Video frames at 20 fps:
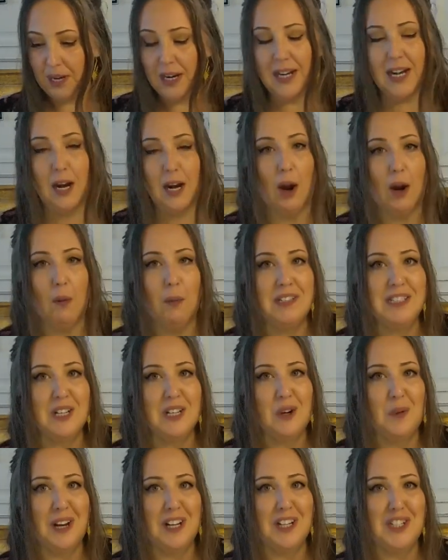Now, I
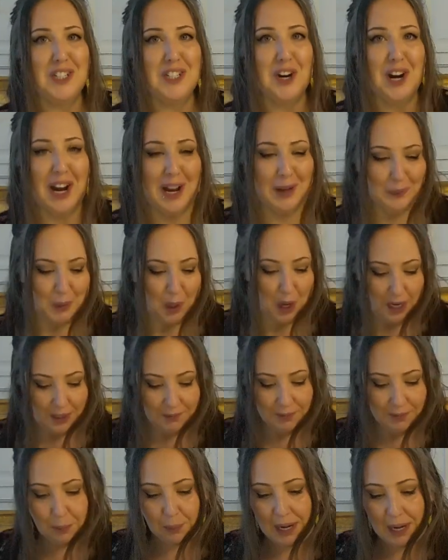wasn't quite sure how long
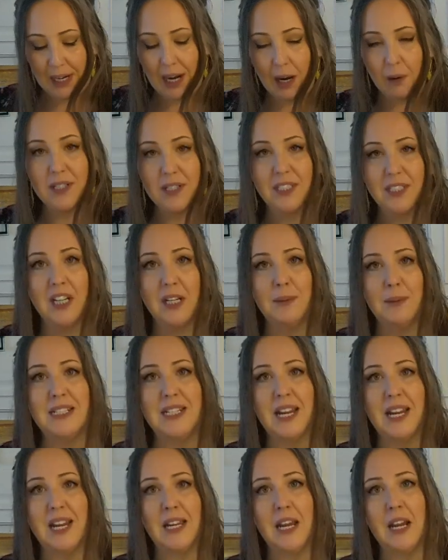of a break I was going to be
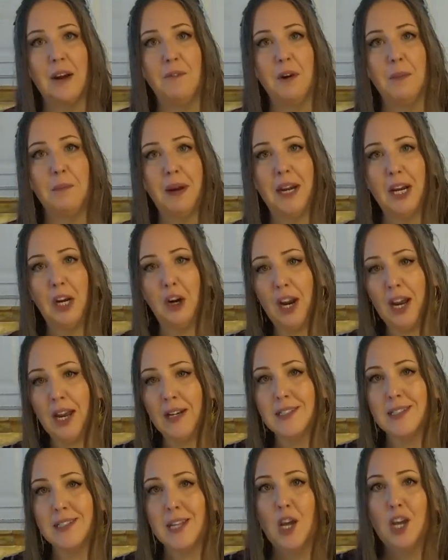taking from my
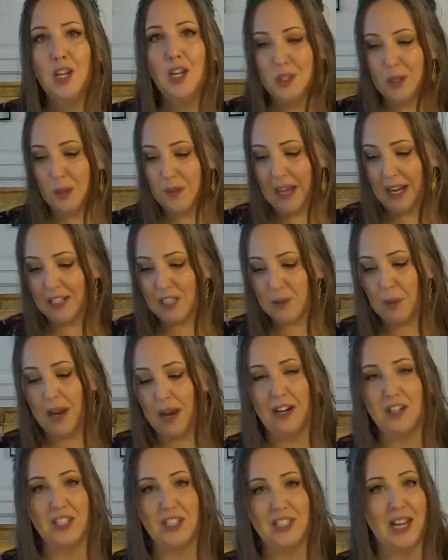grains, so that's
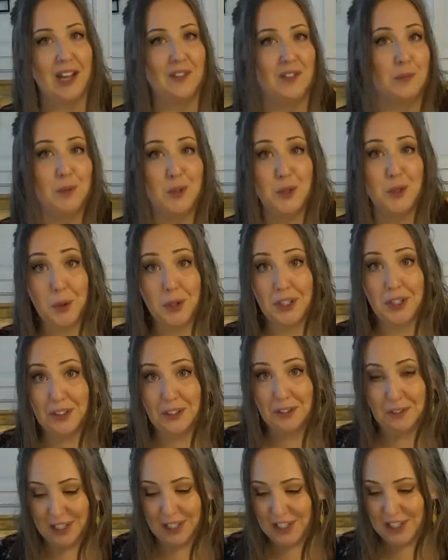why I just had them stored in
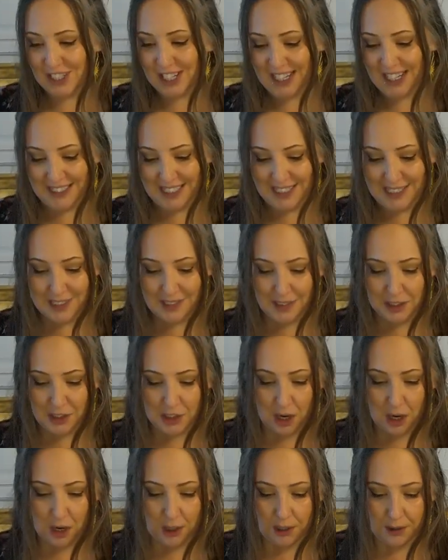the fridge like this in a
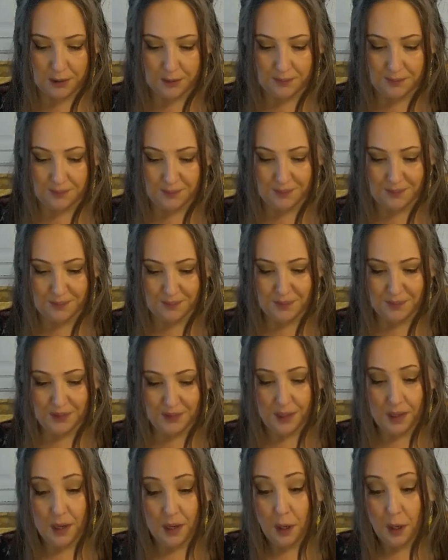jar.
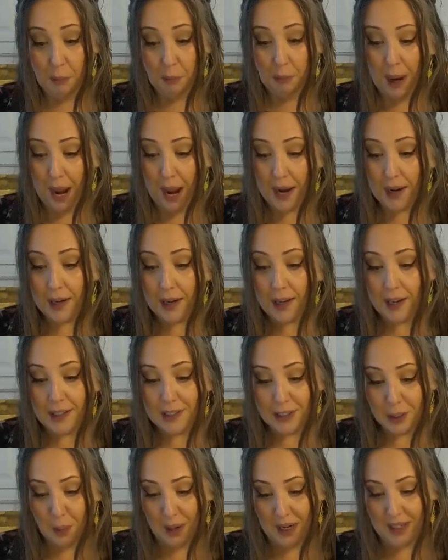But
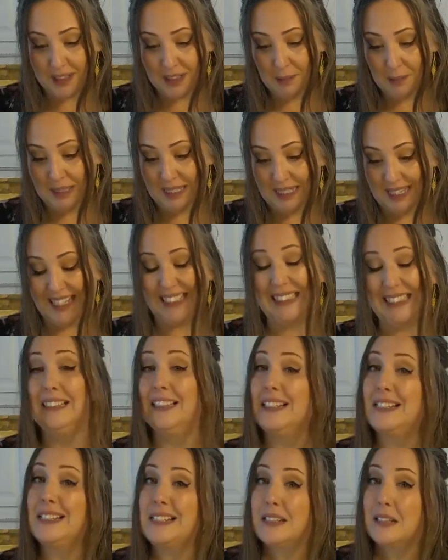it's going to be at
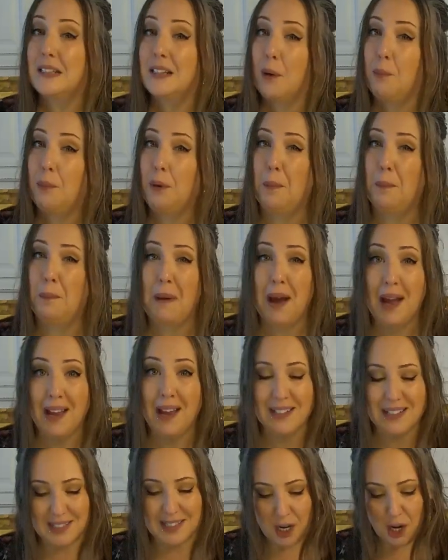least a couple
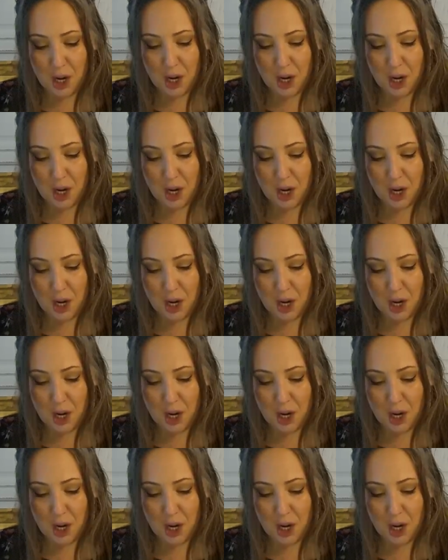months,